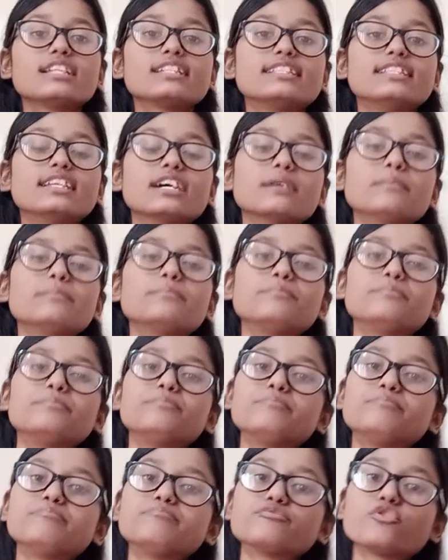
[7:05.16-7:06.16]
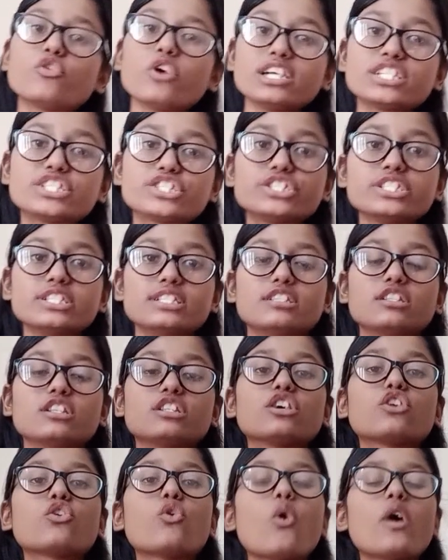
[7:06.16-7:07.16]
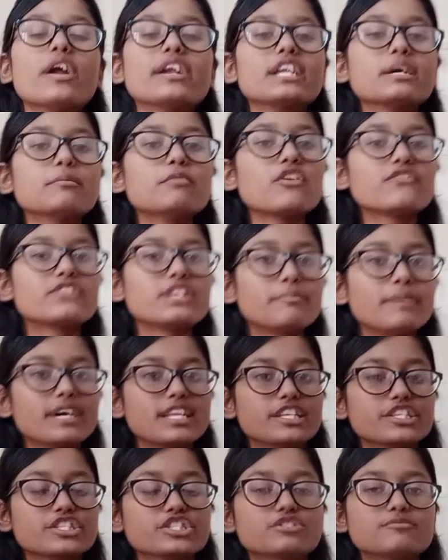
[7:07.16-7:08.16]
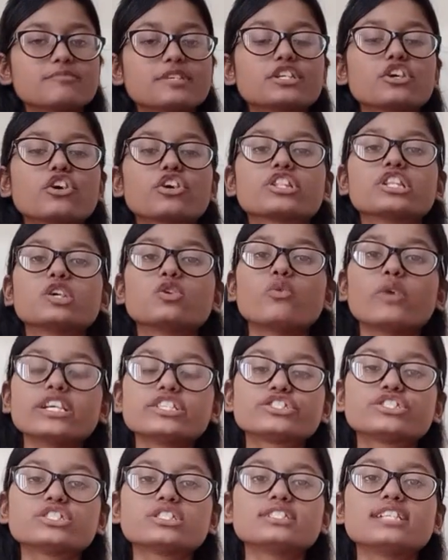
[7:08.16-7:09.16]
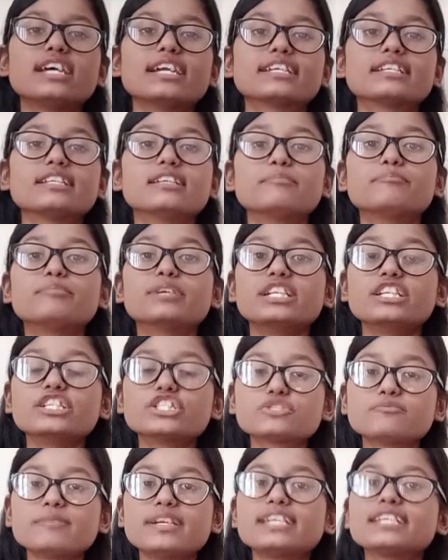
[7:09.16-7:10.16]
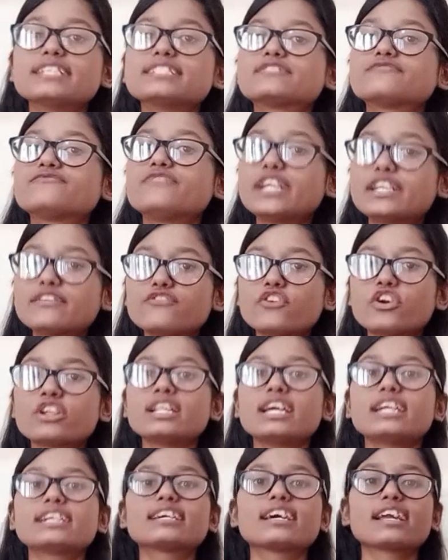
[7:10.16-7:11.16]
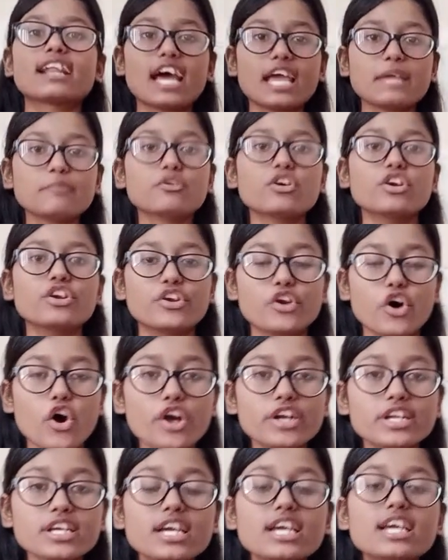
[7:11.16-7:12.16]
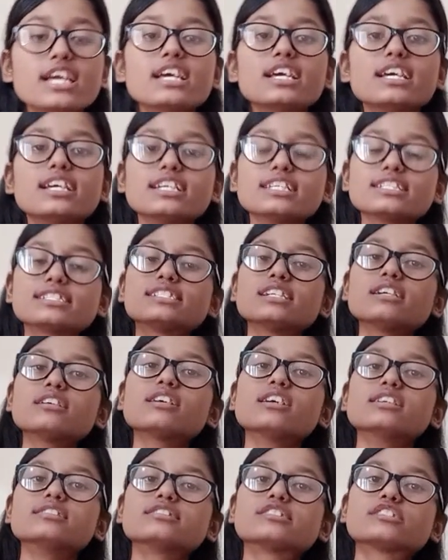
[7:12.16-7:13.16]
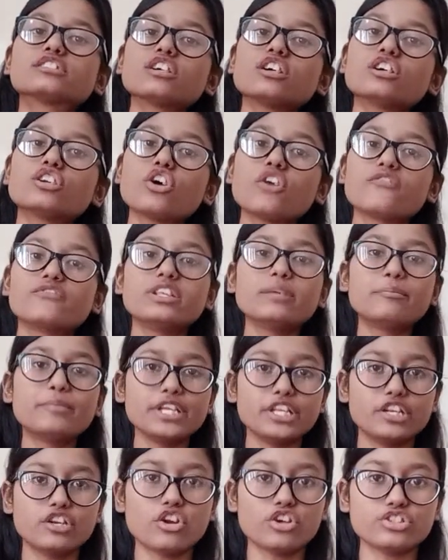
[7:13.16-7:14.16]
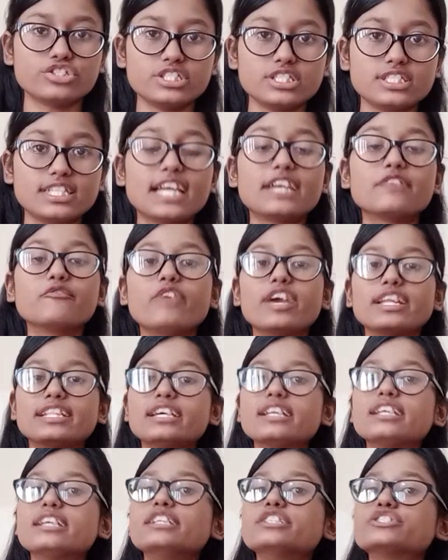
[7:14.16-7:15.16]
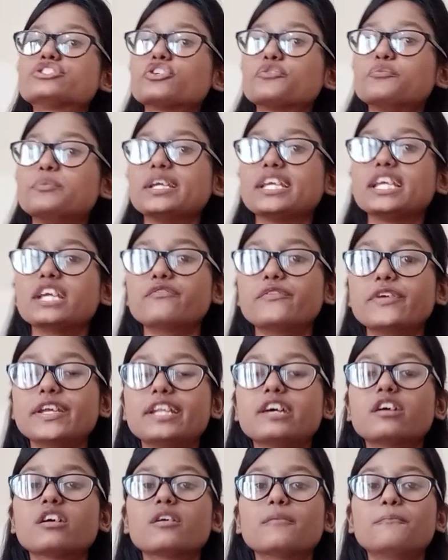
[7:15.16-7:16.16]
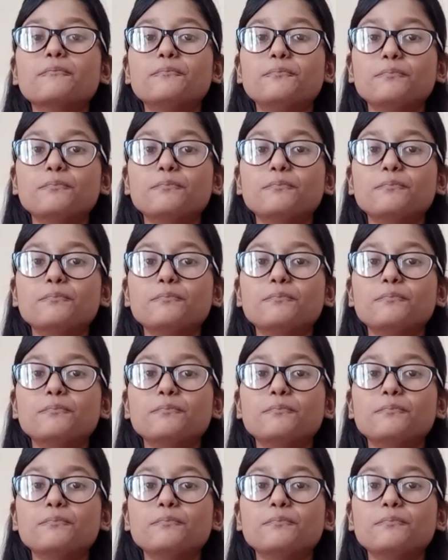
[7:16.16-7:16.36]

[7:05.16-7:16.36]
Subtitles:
The quantum of the punishment, or the question that the punishment is fit for that crime or not, is the concern of the penology, that whether he should be given a